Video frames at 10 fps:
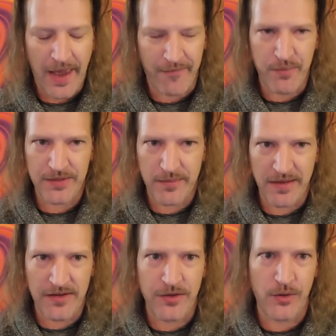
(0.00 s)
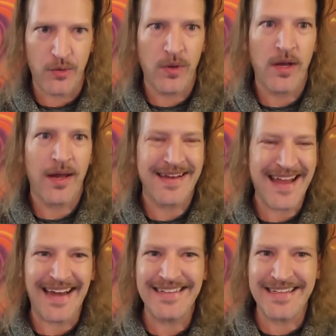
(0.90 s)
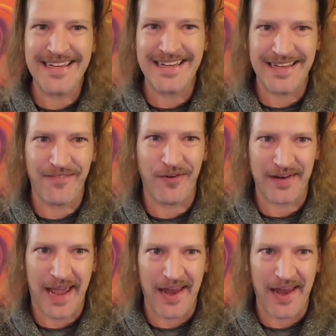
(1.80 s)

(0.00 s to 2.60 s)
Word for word: I've put them into nineteen different